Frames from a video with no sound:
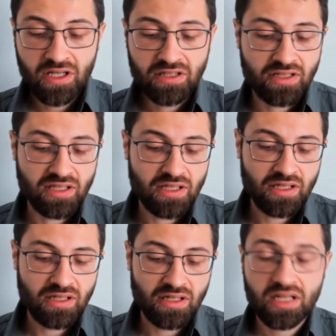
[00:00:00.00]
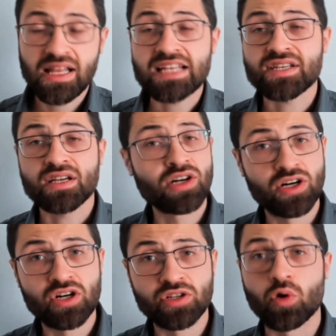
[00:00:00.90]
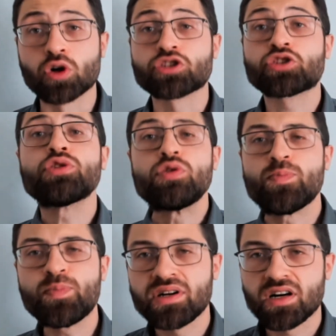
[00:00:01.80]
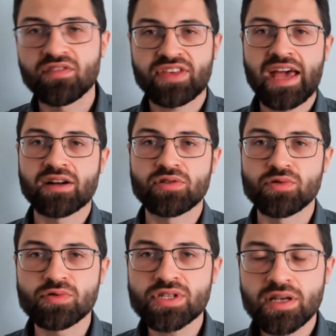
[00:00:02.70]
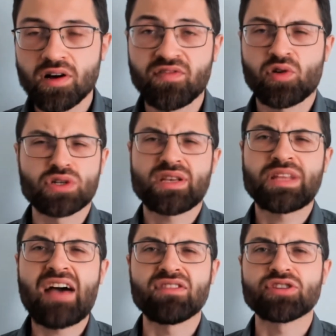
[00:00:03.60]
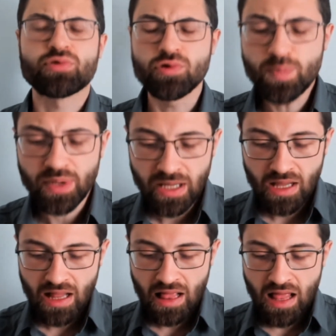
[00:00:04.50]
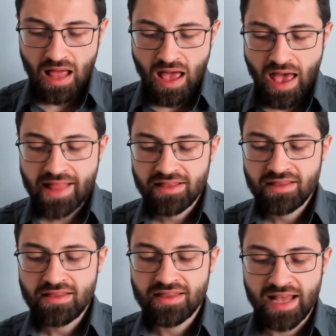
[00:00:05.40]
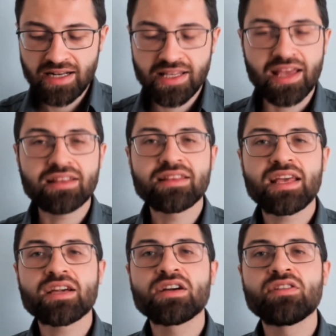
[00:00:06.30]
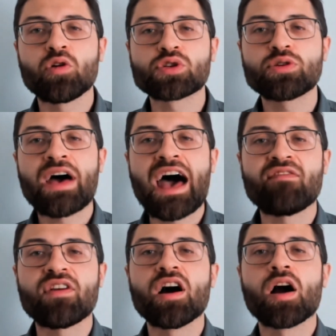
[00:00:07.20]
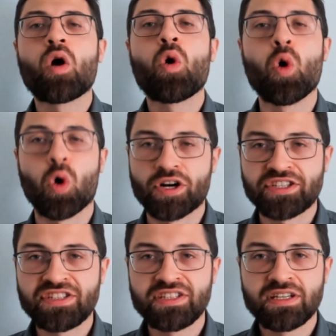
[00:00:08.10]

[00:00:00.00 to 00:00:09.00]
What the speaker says: the classic herd or troop of kangaroos. Of course, they would have a troop. And then again, they could also have a court.